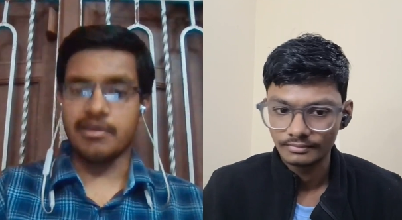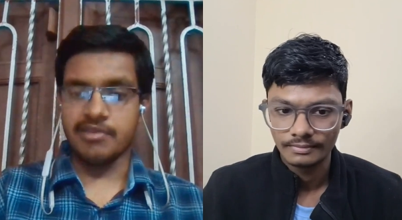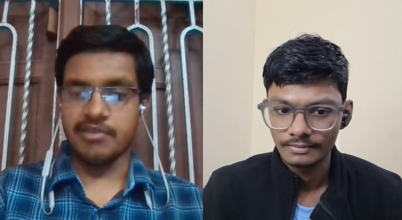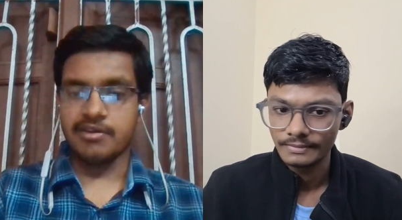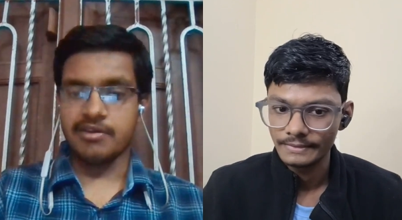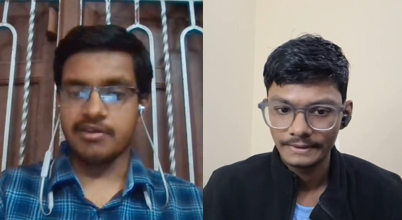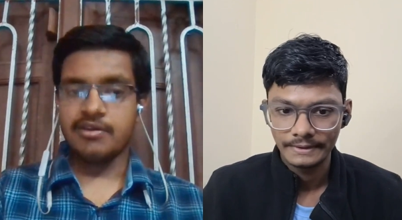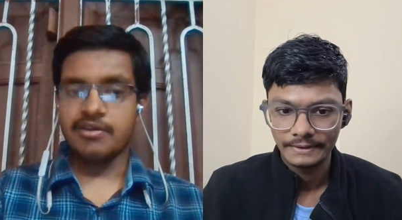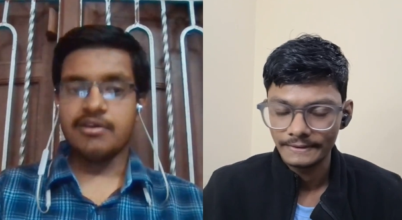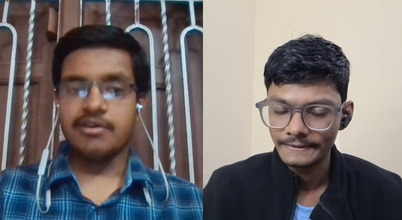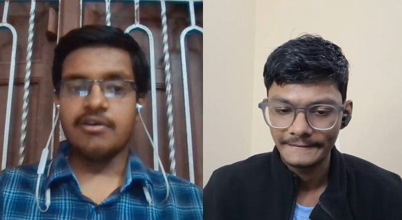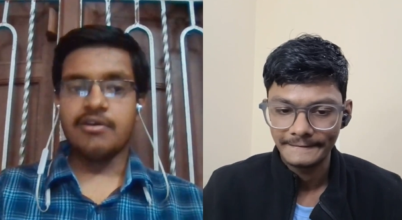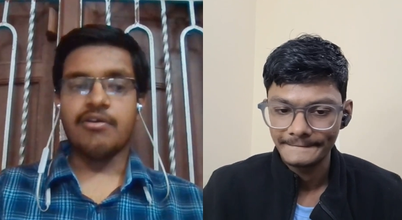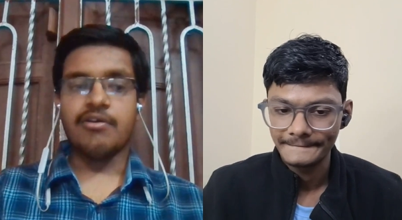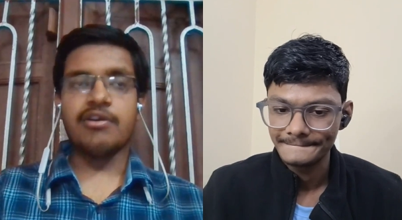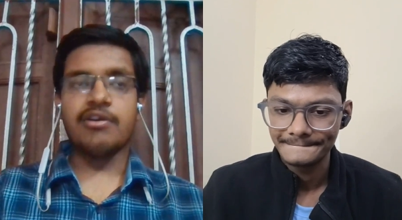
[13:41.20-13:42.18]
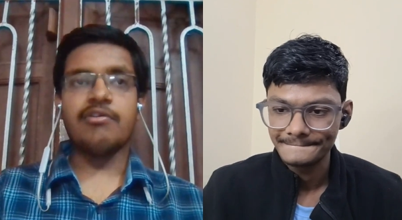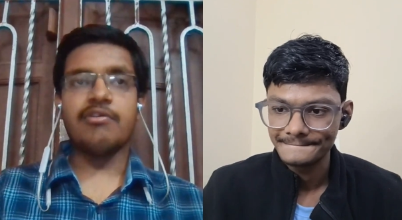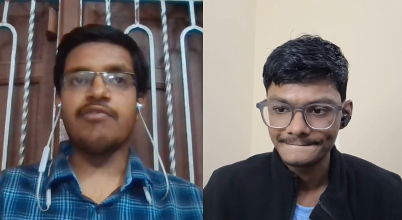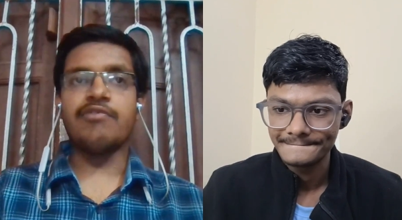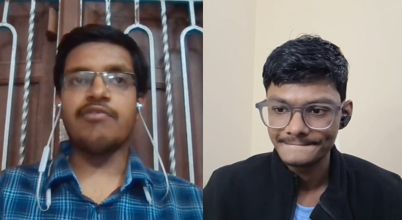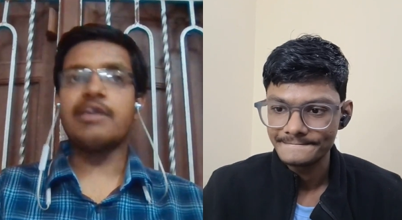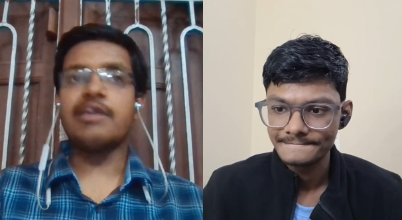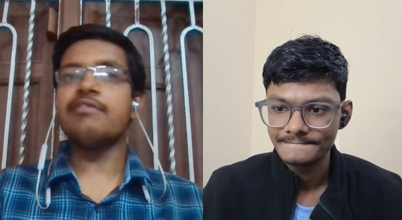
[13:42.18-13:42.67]
Speaker 1: maybe, or you
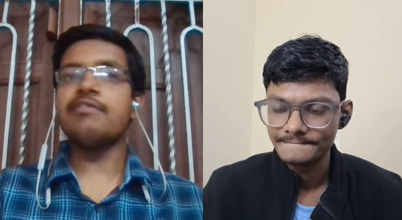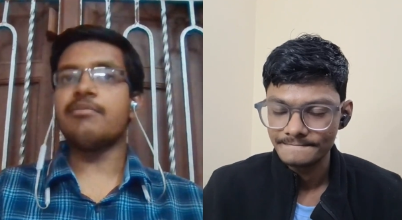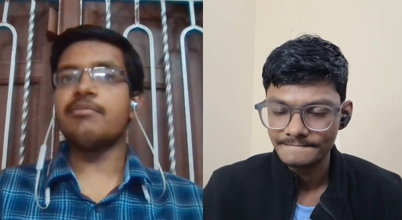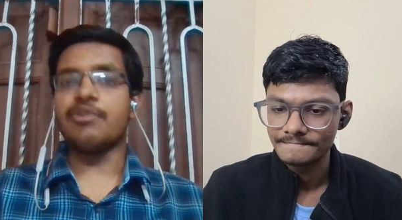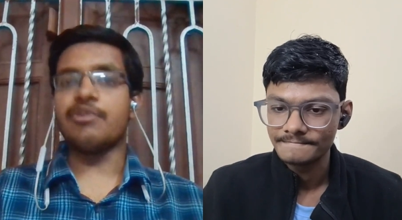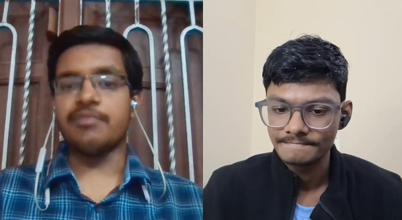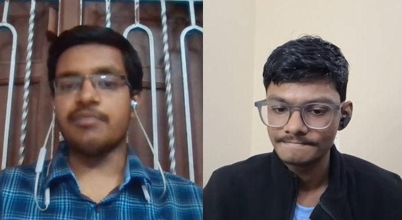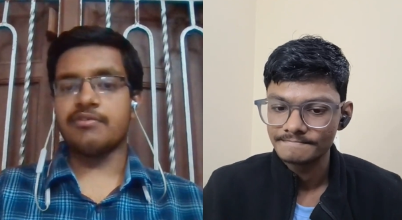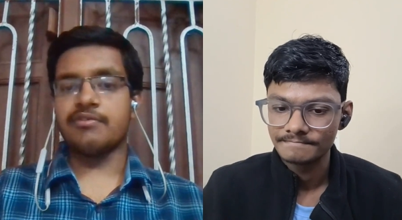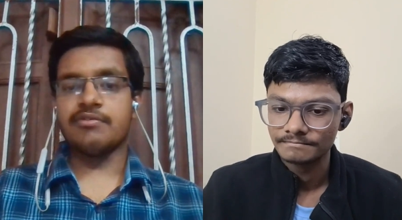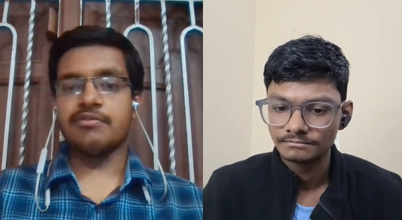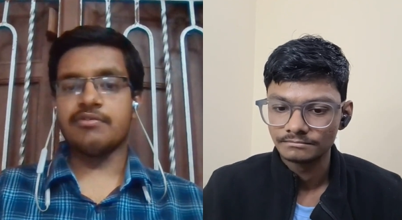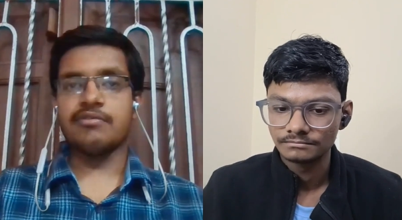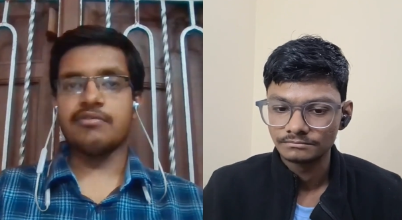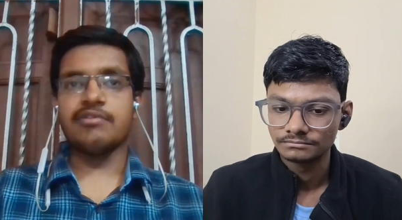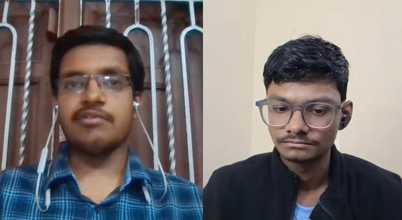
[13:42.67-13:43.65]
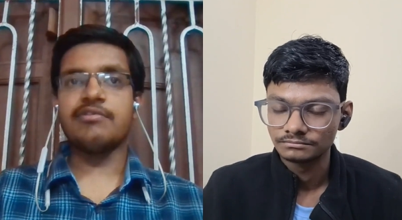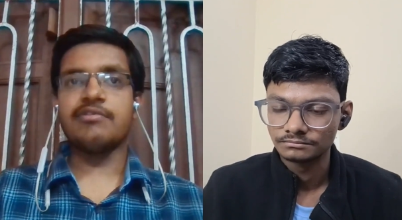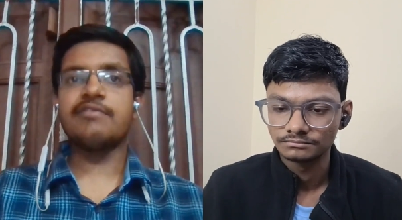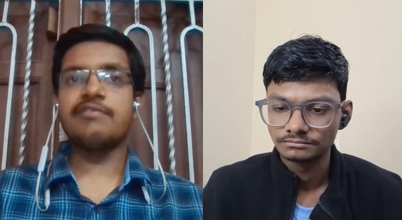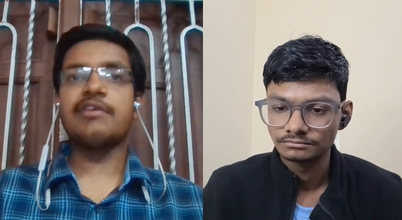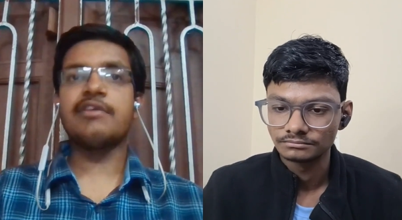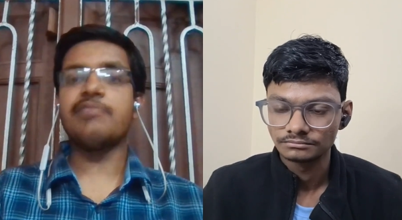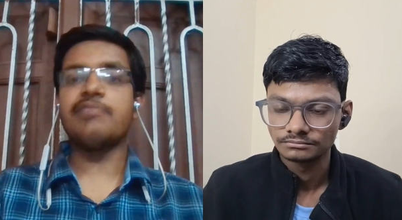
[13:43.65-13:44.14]
are weak in some topic, so you
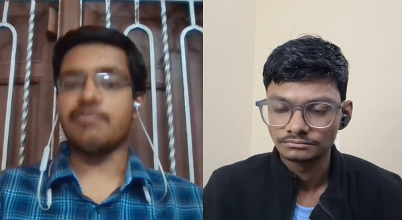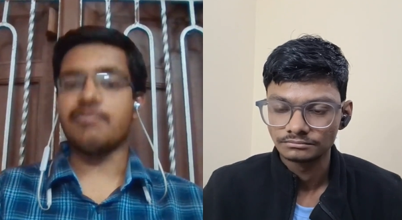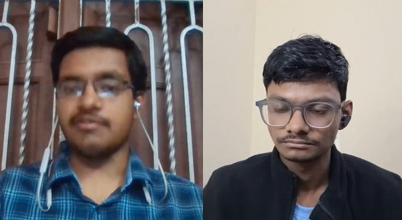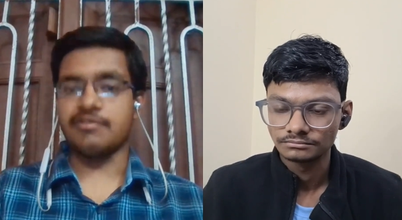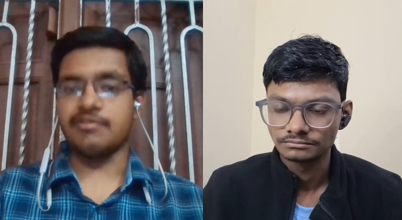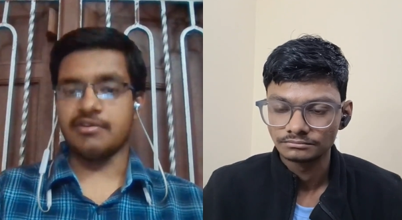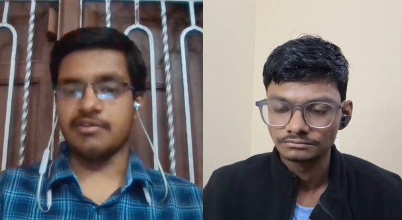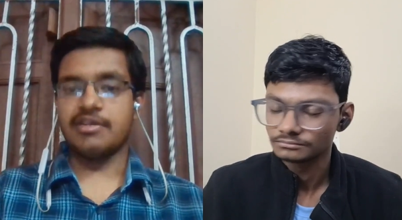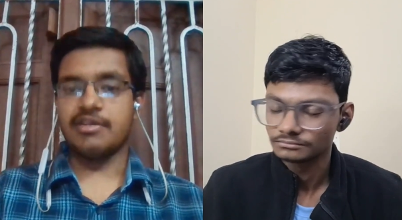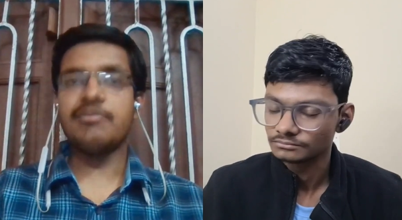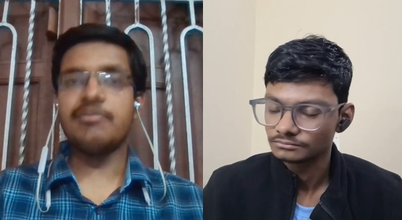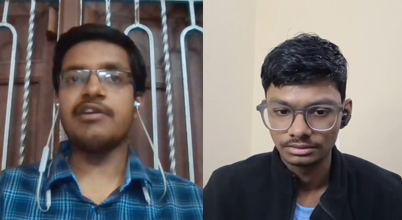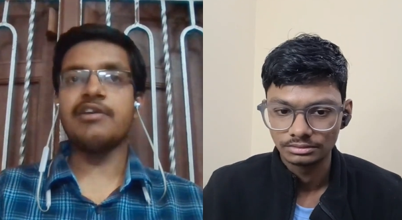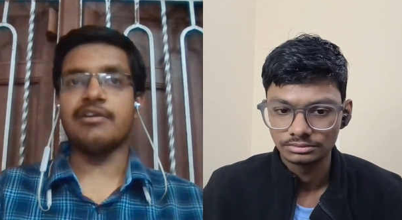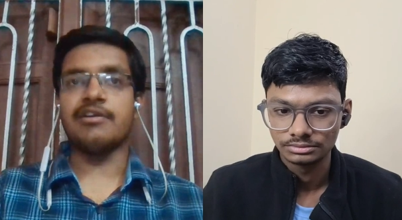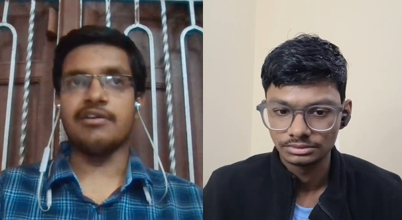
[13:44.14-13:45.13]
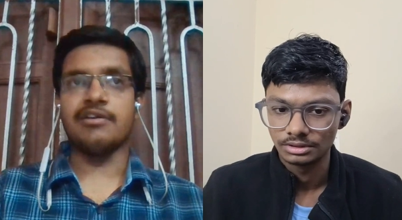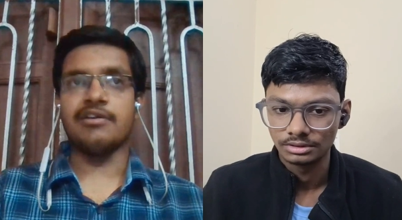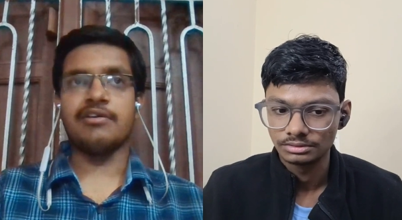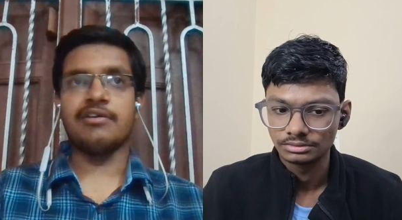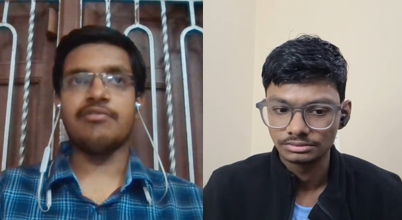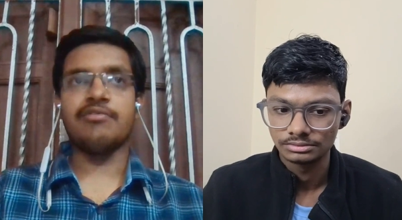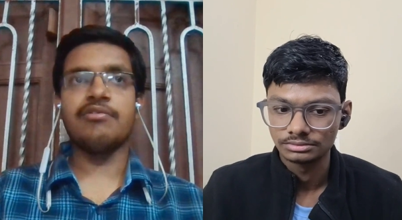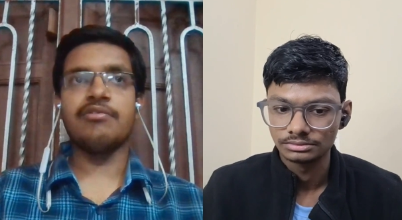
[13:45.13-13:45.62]
just skip the question yeah, yeah. immediately.
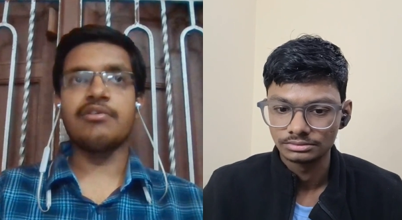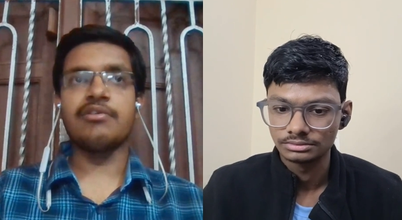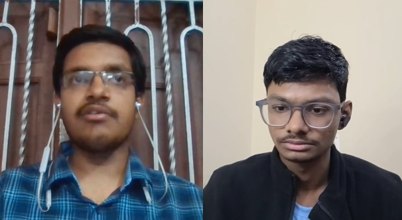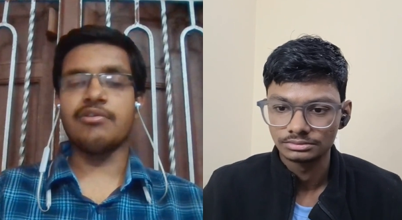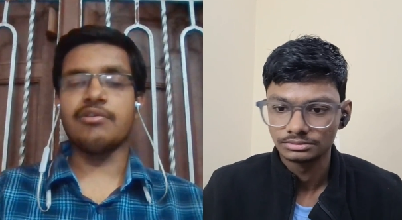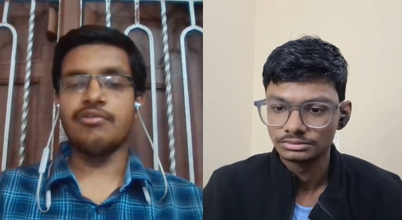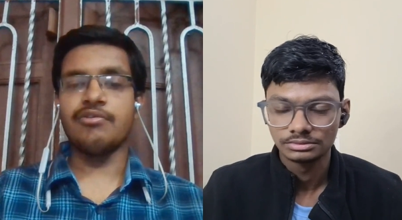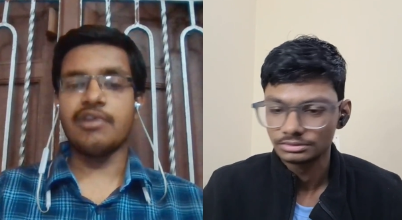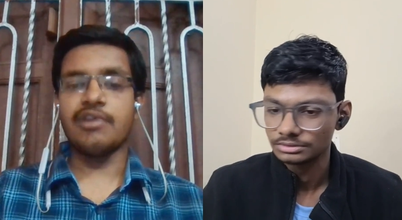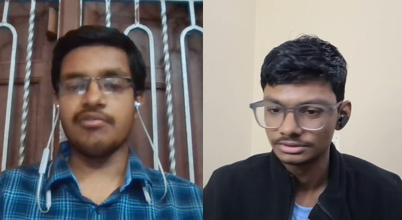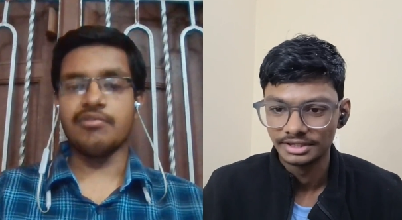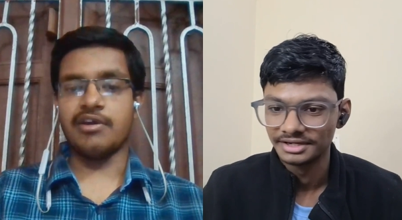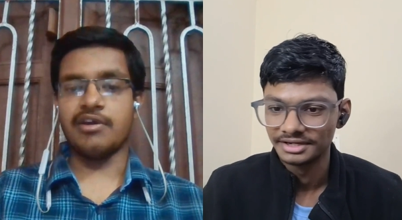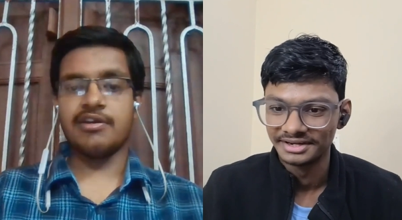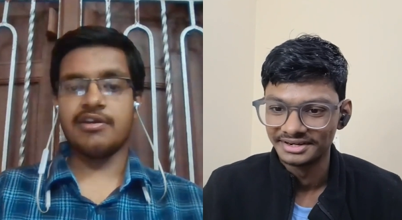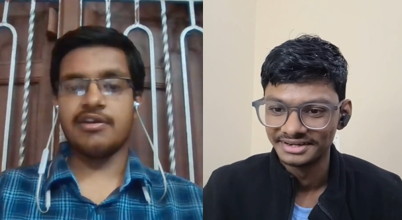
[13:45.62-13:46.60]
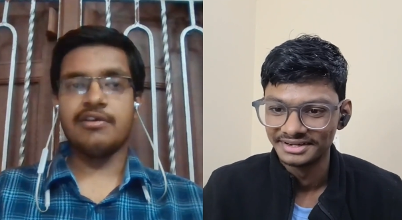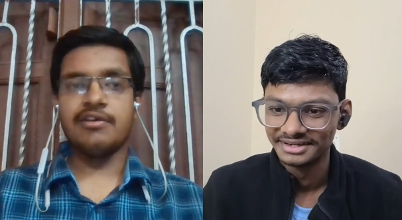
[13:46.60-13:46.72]
Yeah. You don't look. Yeah, yeah.